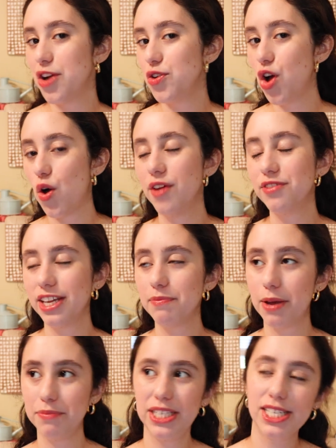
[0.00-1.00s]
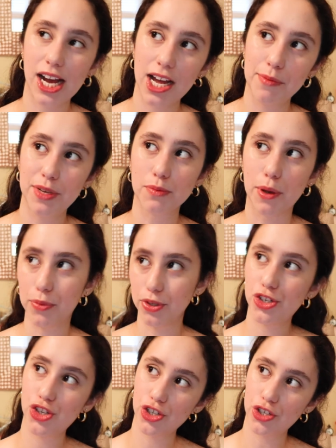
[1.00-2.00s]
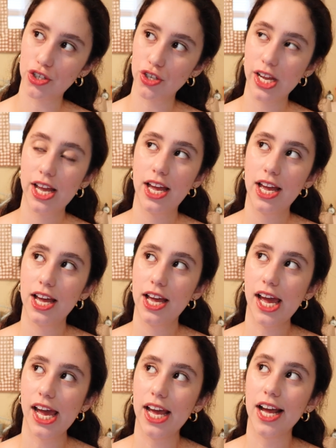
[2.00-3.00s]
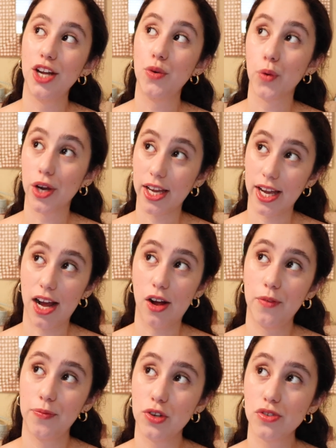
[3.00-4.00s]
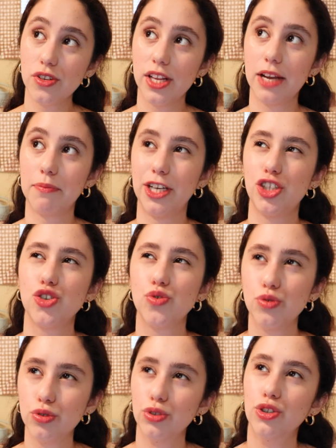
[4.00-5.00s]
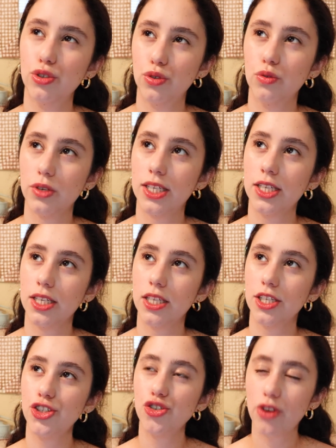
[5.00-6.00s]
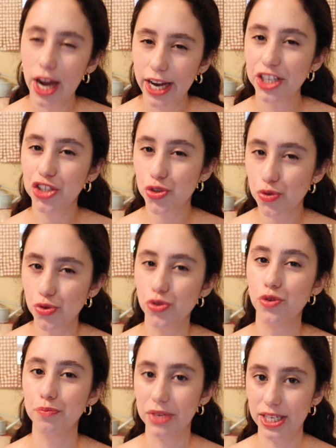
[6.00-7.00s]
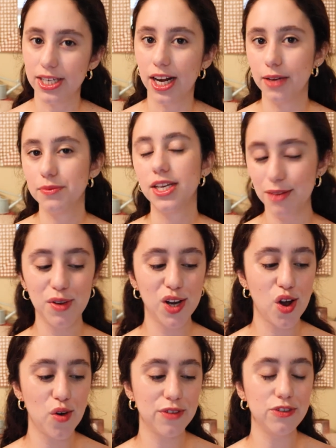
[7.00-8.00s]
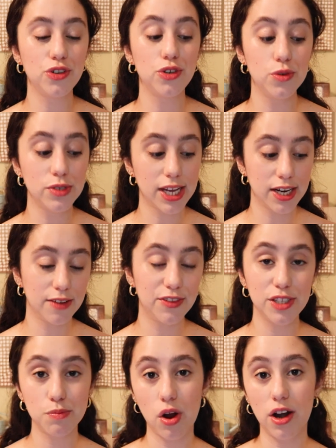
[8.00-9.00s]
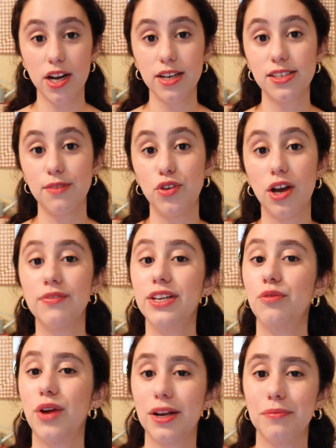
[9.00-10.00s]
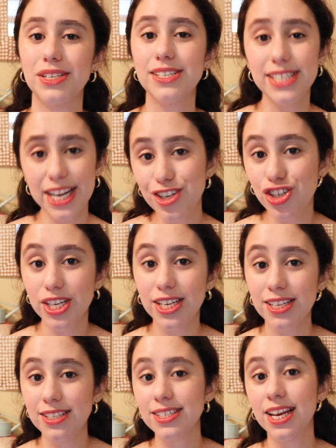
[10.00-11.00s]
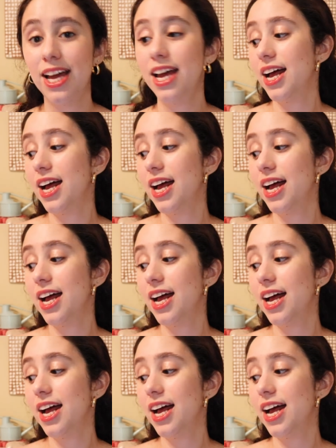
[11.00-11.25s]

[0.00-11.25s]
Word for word: I don't know. I feel like my me time is my bullet journal and working out. Those are like my true tried and true me times. Let me know if you use any of these products, if you have any recommendations.